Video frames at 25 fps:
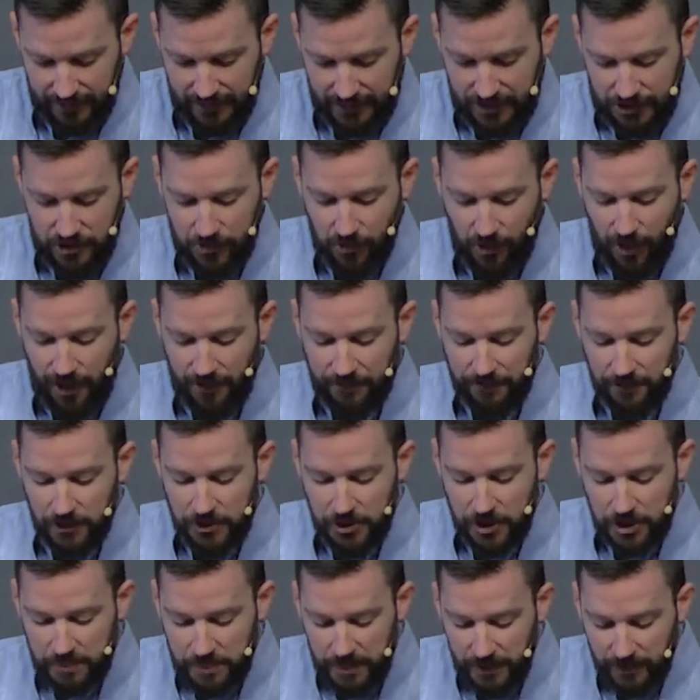to offer
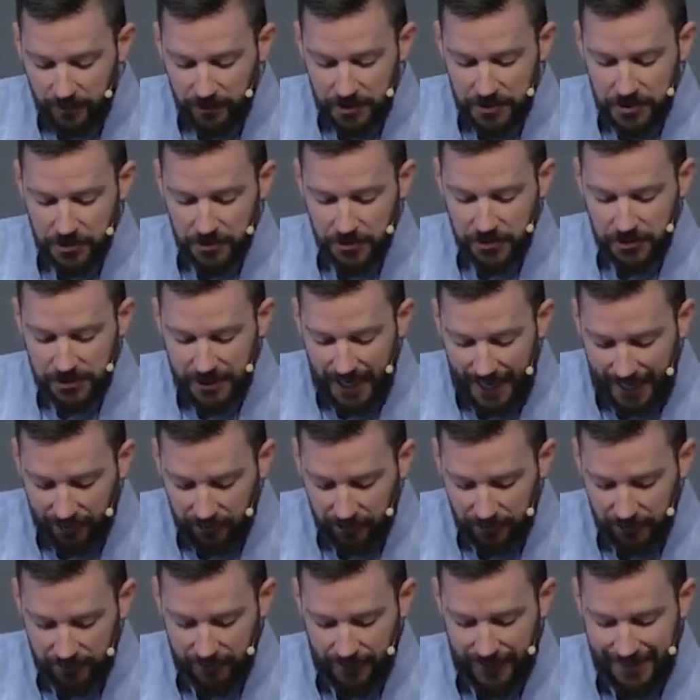spiritual
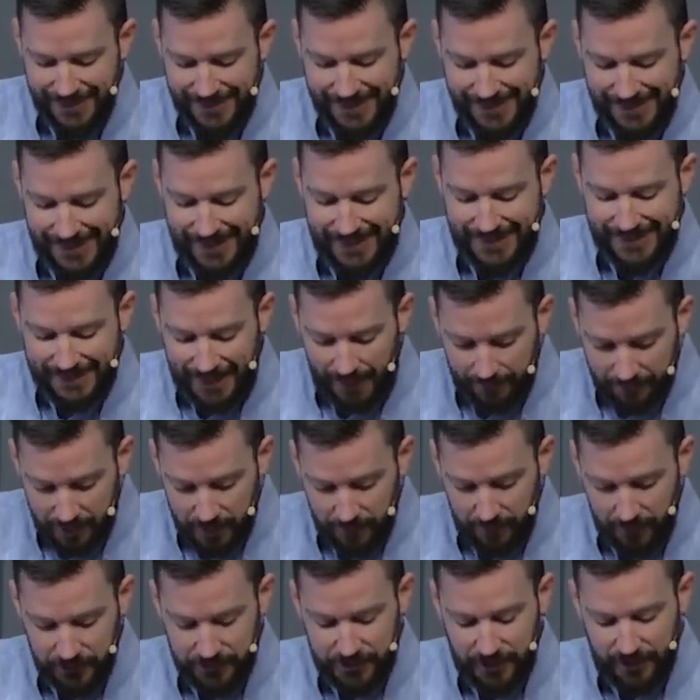sacrifices
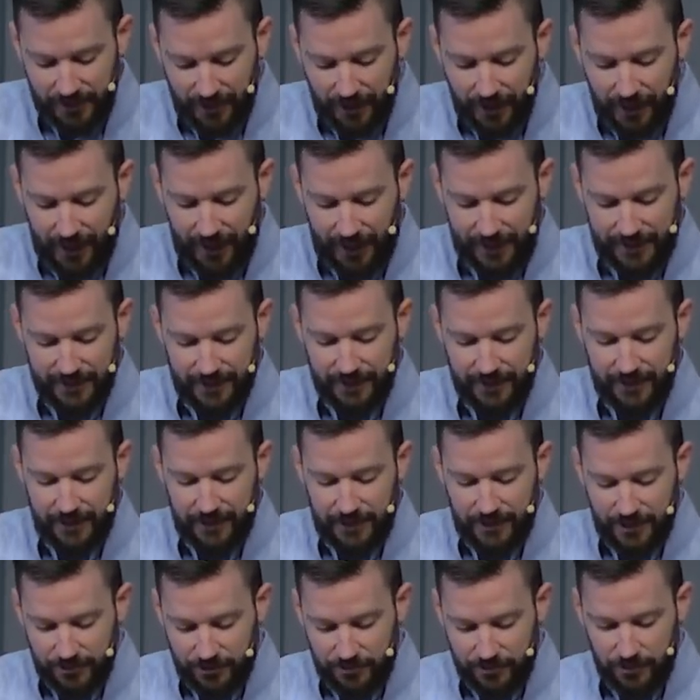acceptable to God
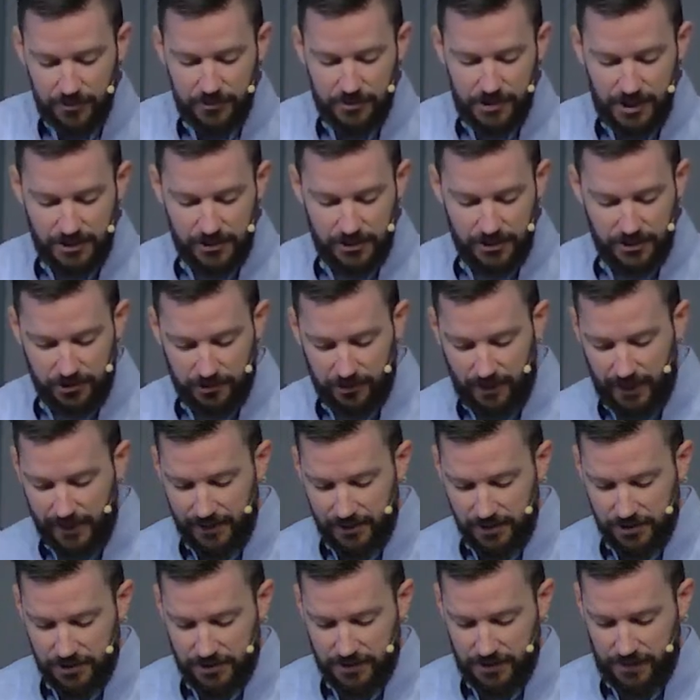through Jesus
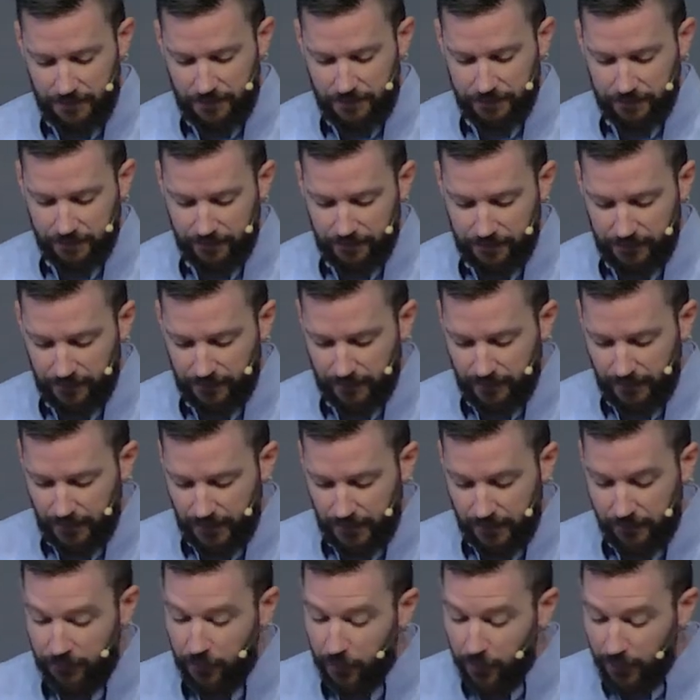Christ.
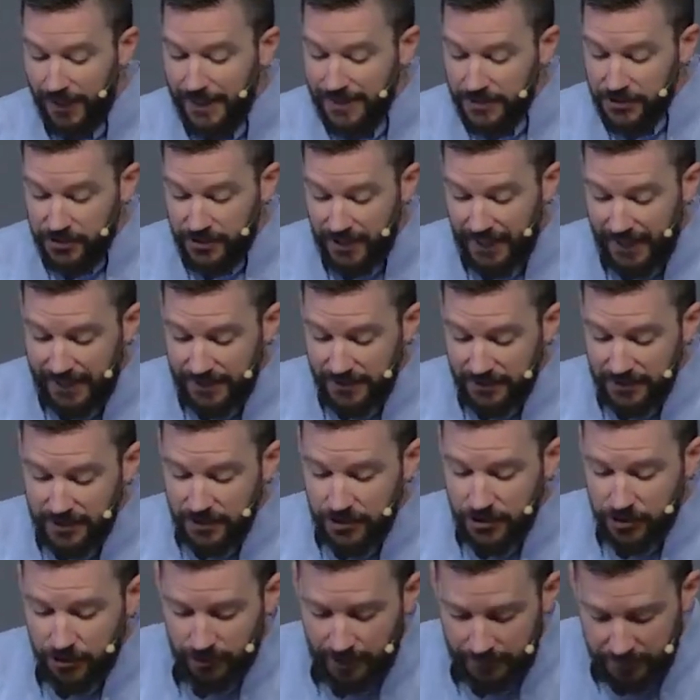For it stands in
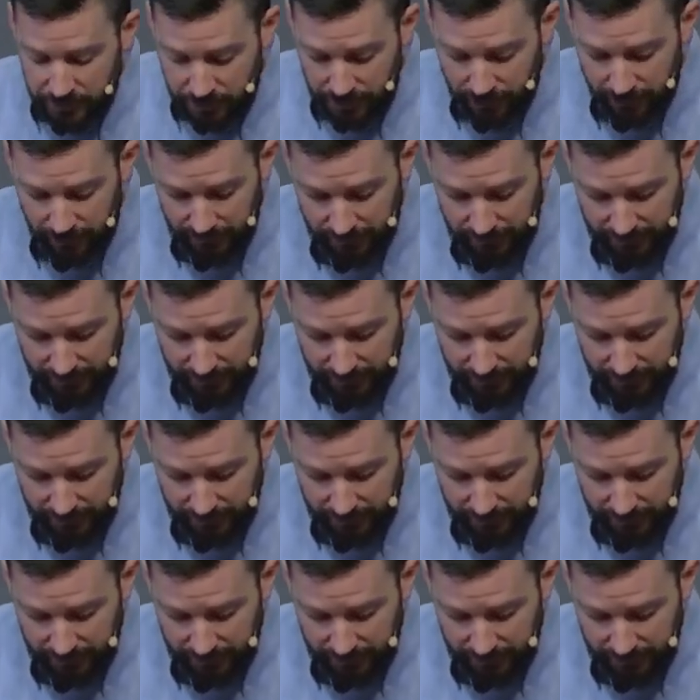Scripture